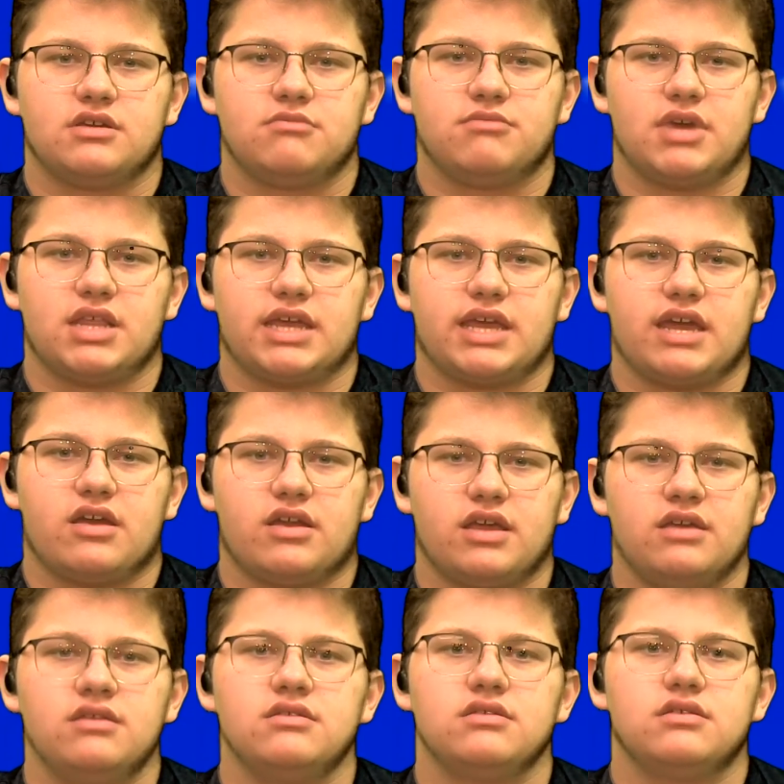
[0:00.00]
By the
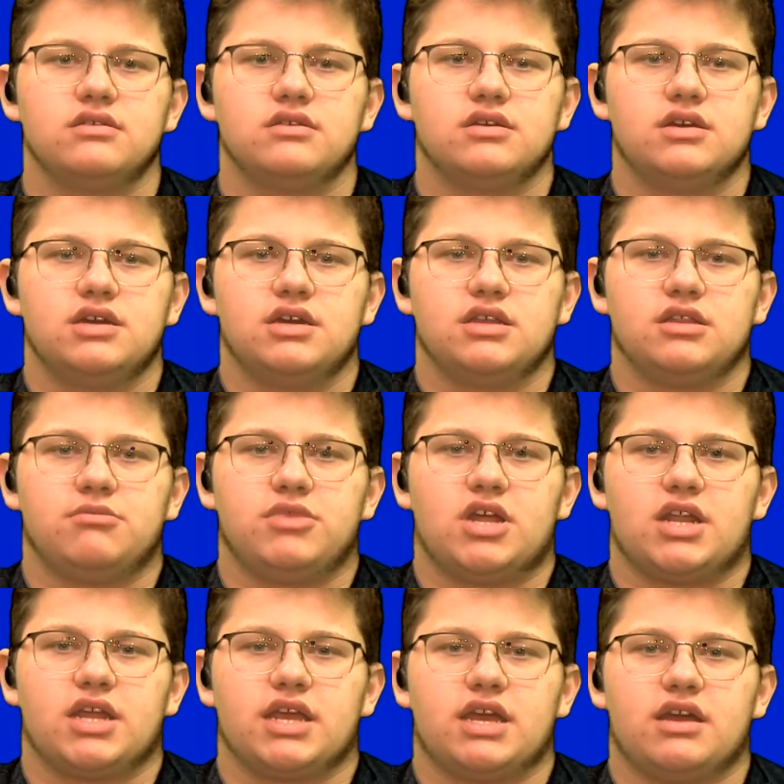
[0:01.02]
county, in La
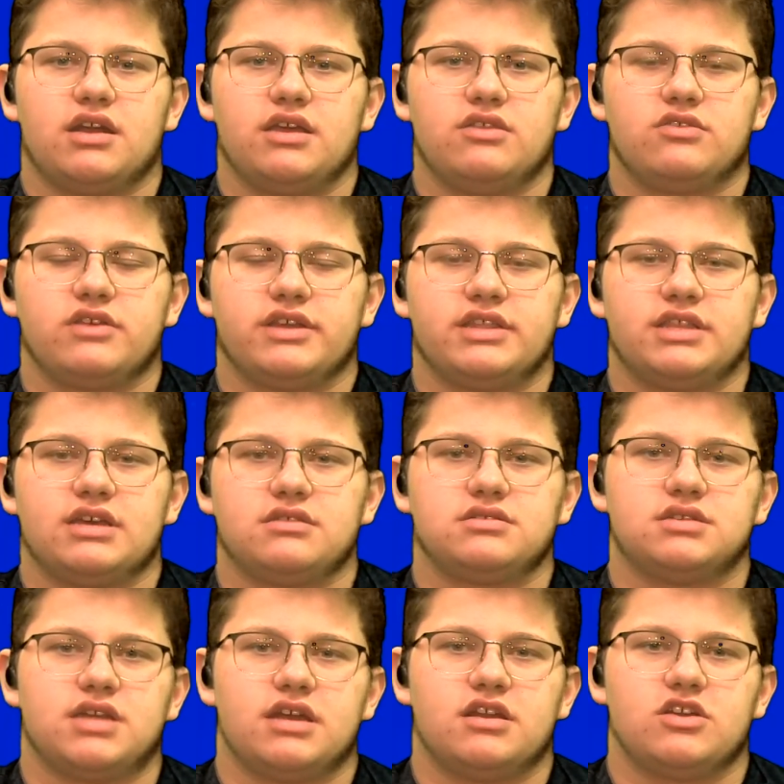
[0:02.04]
Plata County,
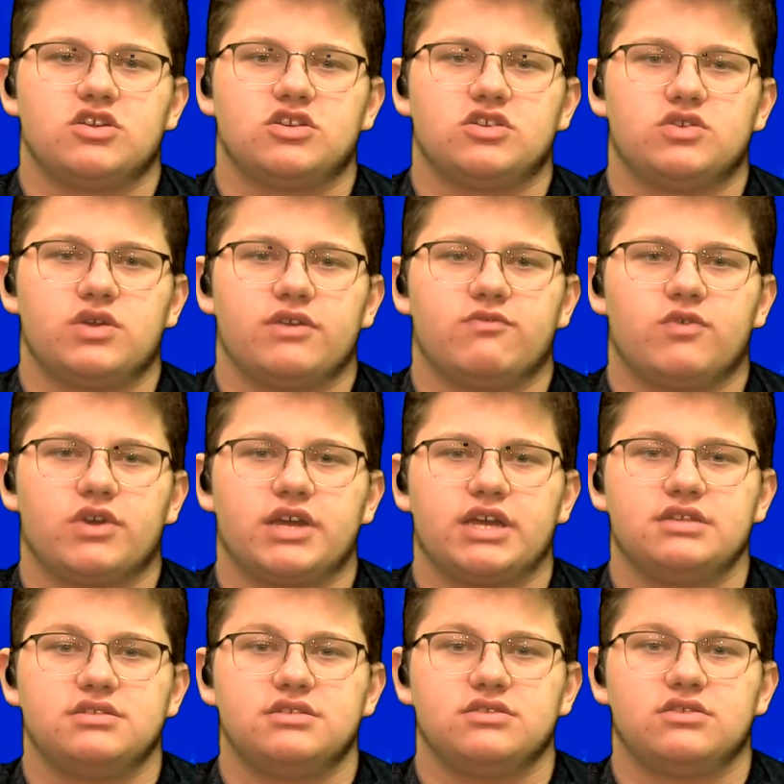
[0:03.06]
3,924
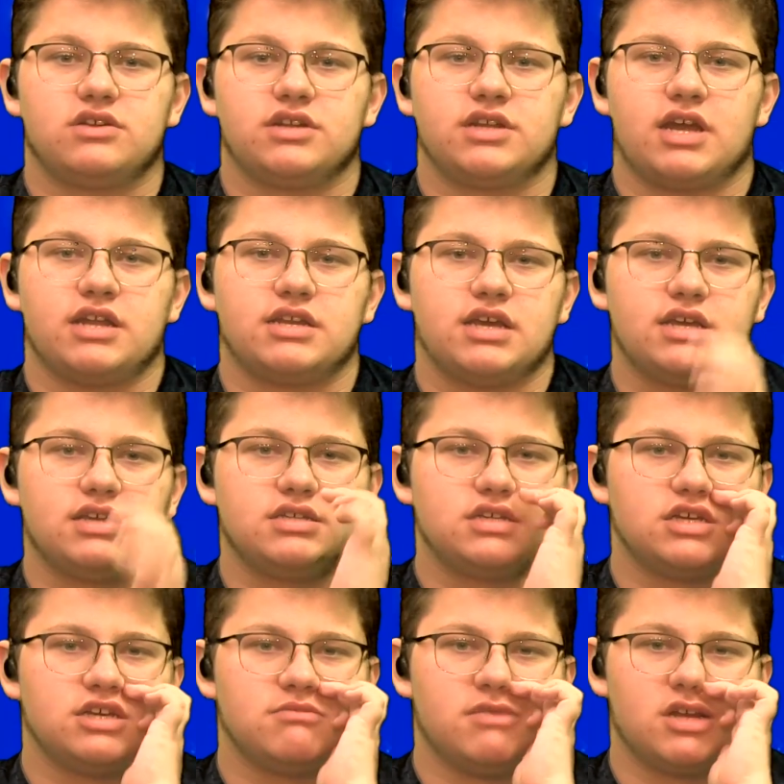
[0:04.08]
cases and 39 deaths.
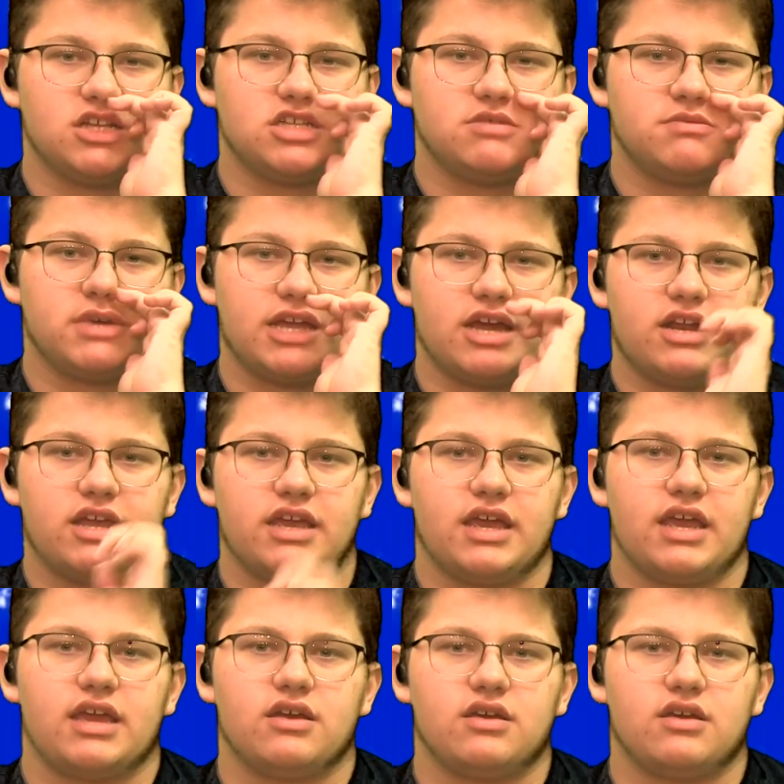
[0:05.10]
In Montezuma County,